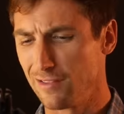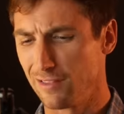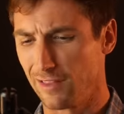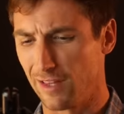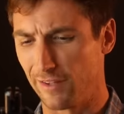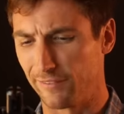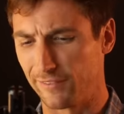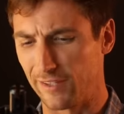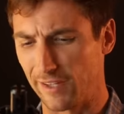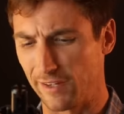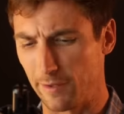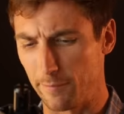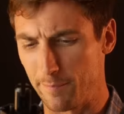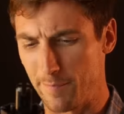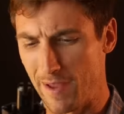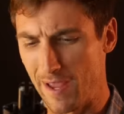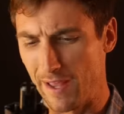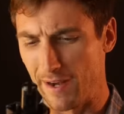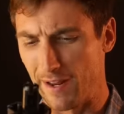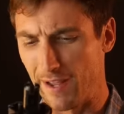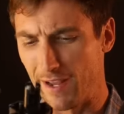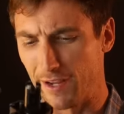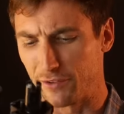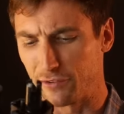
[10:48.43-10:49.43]
left-handed
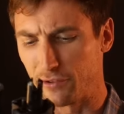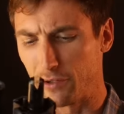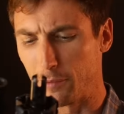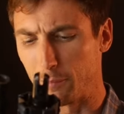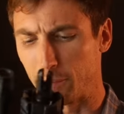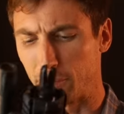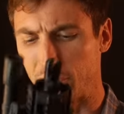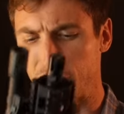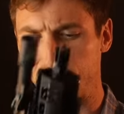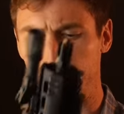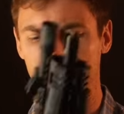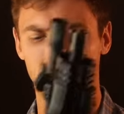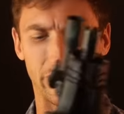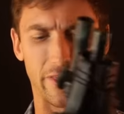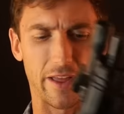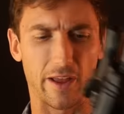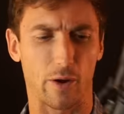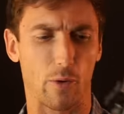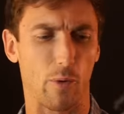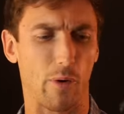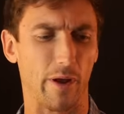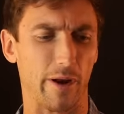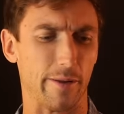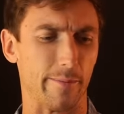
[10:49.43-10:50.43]
man, I actually appreciate
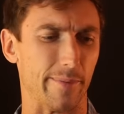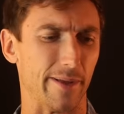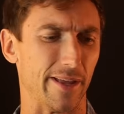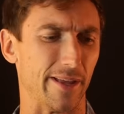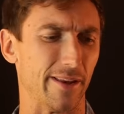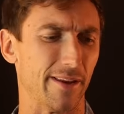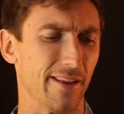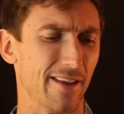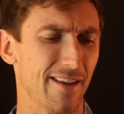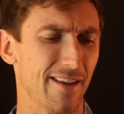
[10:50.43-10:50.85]
that quite a bit.